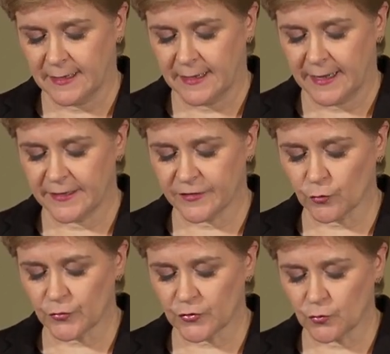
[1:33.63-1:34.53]
It is
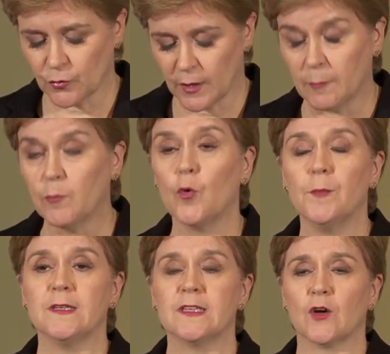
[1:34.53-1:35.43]
also a
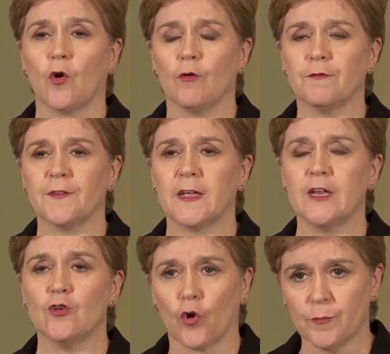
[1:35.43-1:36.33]
moment of
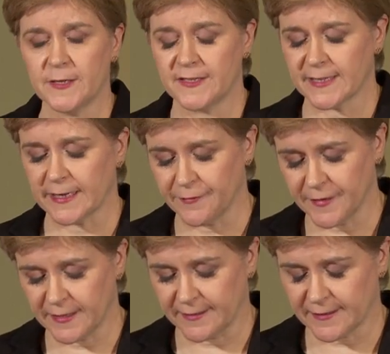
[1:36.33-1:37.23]
enormous
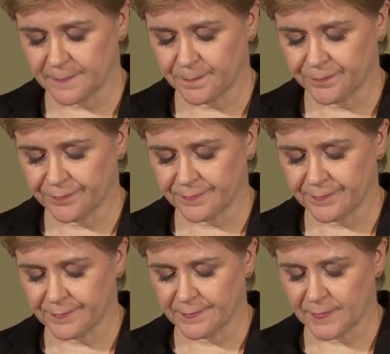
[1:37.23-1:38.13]
significance.
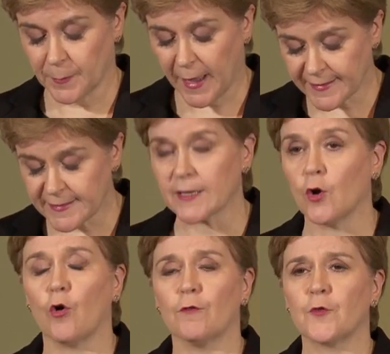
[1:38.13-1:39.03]
The passing
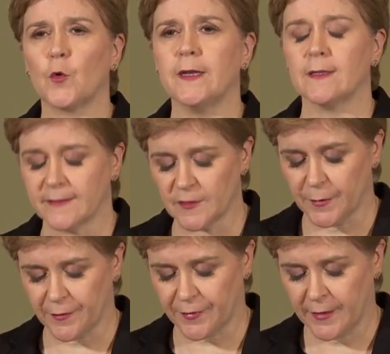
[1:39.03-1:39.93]
of Queen
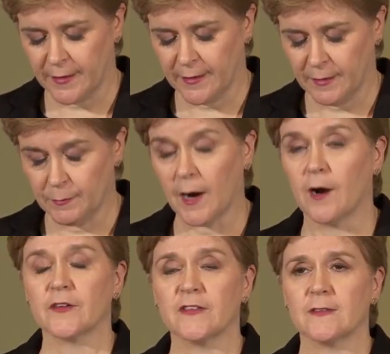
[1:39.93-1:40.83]
Elizabeth
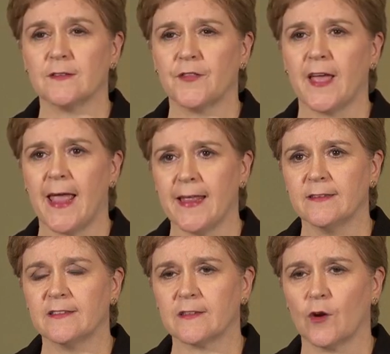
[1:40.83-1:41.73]
marks the
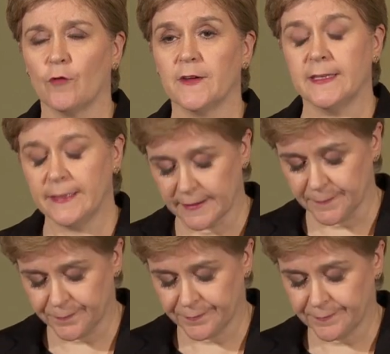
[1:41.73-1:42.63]
end of an era.
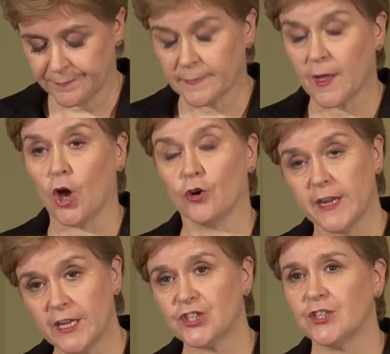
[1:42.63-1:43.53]
Our
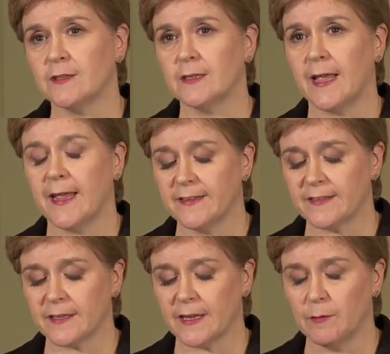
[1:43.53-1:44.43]
nation
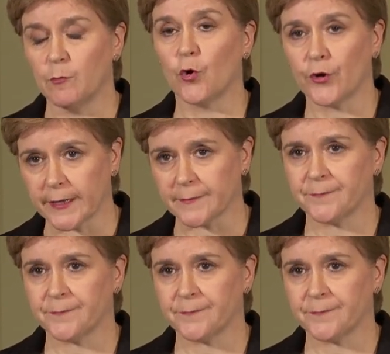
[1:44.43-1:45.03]
is in mourning.